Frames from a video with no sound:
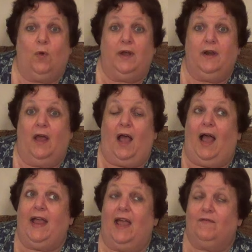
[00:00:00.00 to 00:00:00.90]
one
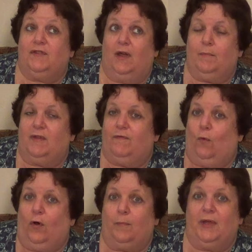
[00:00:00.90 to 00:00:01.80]
I have done
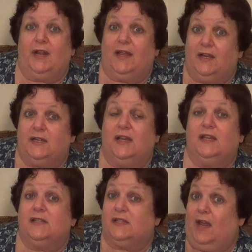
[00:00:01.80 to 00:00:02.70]
before, but it
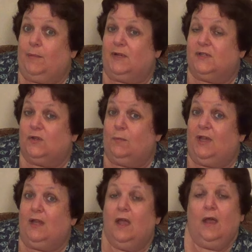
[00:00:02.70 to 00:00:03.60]
is time
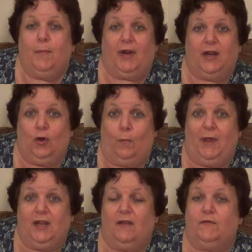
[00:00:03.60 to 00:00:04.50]
consuming. But I know
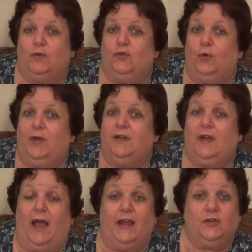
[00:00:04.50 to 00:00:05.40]
many of you do it.
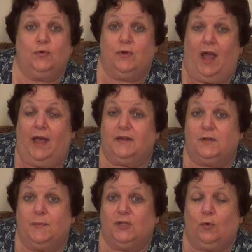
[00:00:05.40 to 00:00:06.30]
I do not,
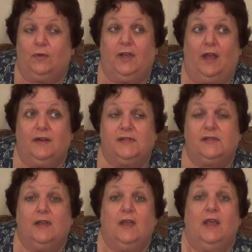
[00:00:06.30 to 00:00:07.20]
to be totally
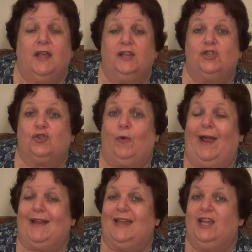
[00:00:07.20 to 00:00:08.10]
honest, is
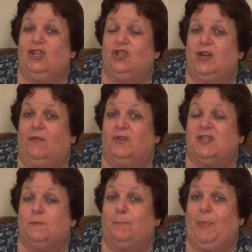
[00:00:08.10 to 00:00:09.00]
track each and every
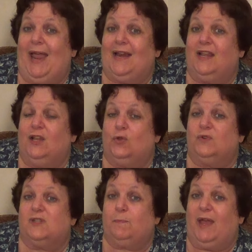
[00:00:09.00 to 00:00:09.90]
penny you
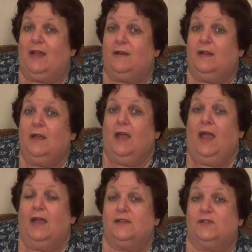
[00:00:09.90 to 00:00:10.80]
spend,
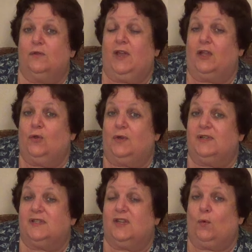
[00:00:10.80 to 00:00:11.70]
and so that you
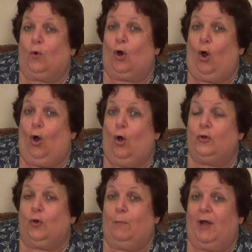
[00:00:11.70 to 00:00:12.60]
can see where
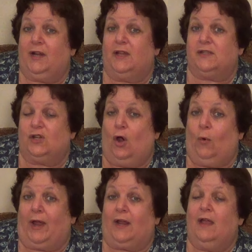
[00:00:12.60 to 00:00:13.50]
all your money is
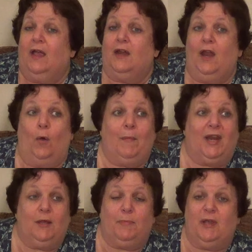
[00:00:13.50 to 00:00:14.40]
going. Now
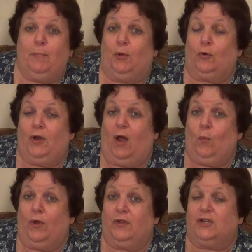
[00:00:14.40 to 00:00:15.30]
many people are
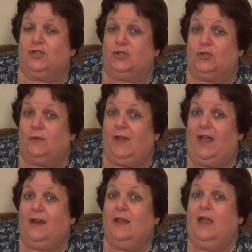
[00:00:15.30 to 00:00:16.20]
not willing to do
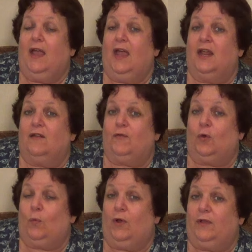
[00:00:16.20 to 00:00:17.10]
that. And if
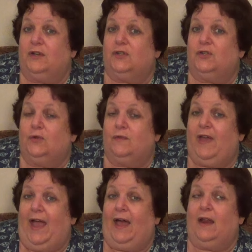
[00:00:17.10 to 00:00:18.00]
you're willing to do
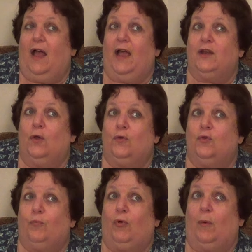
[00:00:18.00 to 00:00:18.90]
that, I know
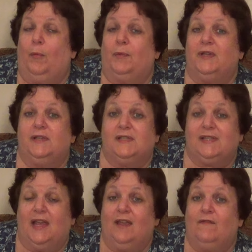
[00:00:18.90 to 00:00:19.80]
you probably
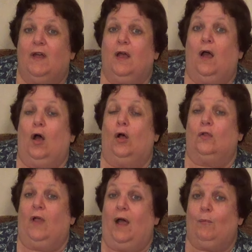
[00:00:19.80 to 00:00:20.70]
save a
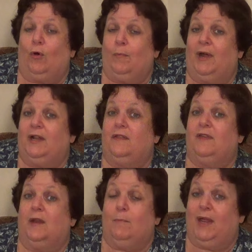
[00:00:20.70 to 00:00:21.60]
lot more money
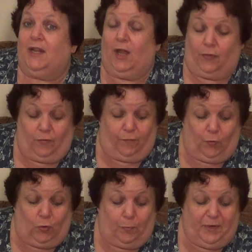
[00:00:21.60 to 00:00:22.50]
than many other
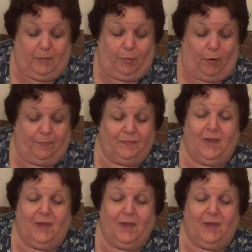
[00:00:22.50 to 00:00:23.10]
frugal people.